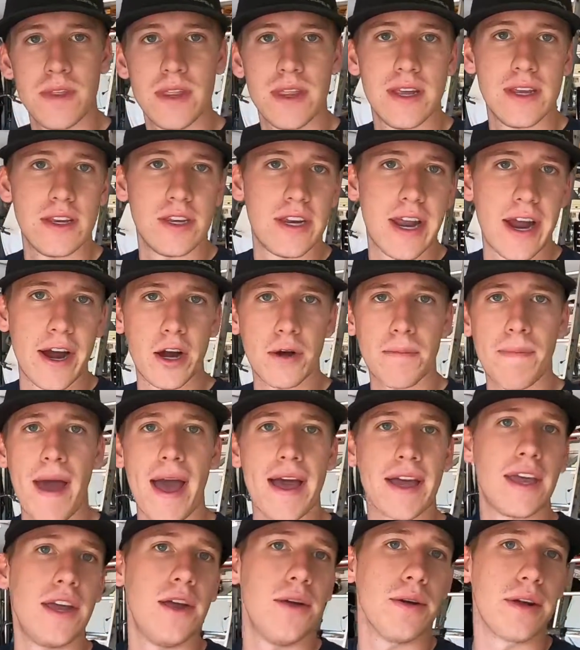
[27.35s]
This is Derek
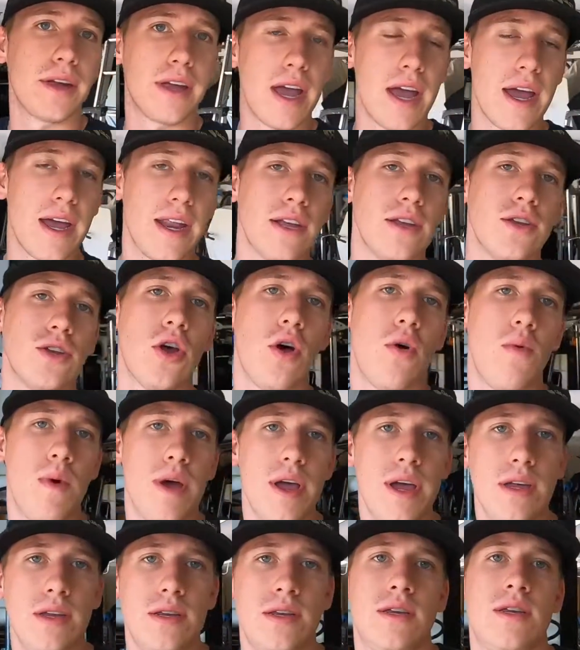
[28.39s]
back here again as
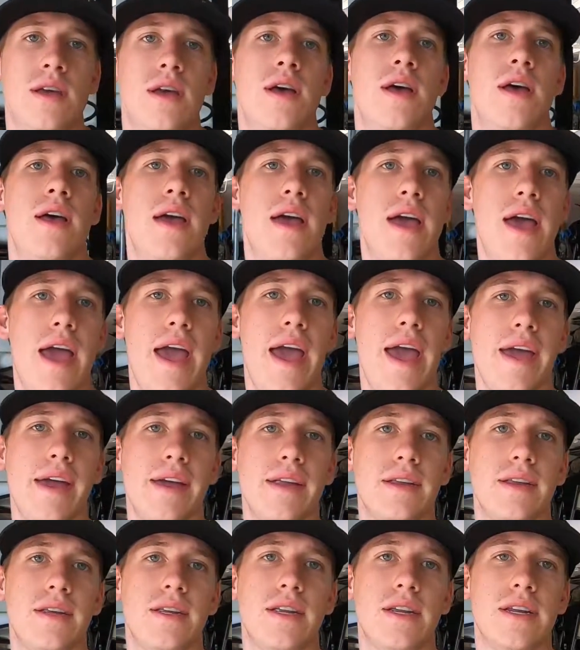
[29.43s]
always,
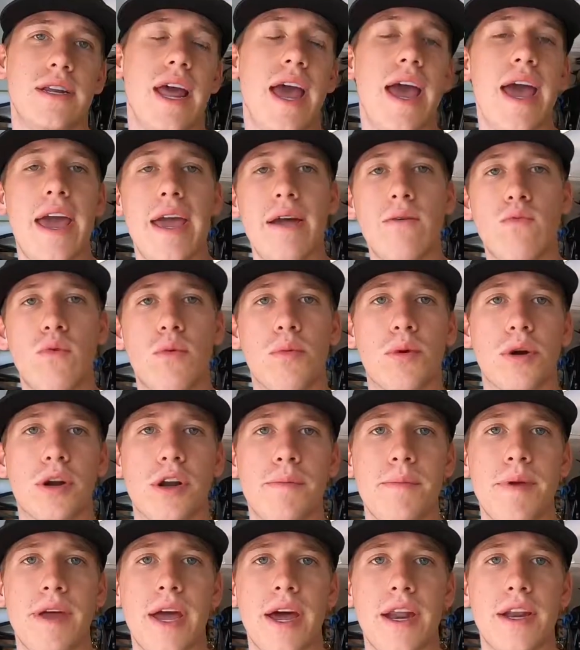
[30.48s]
and today what we're going
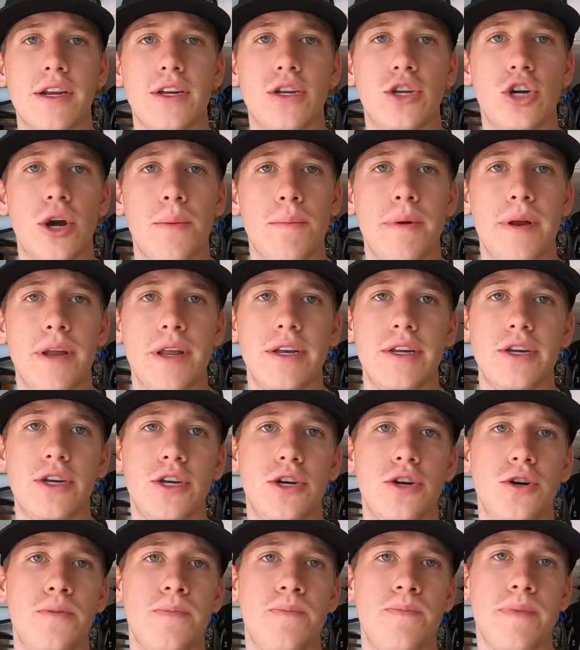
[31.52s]
to be kind of jumping
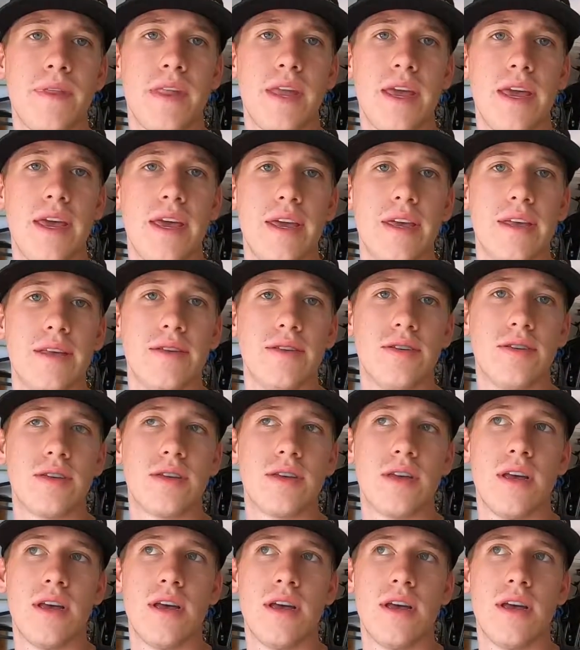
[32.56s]
into is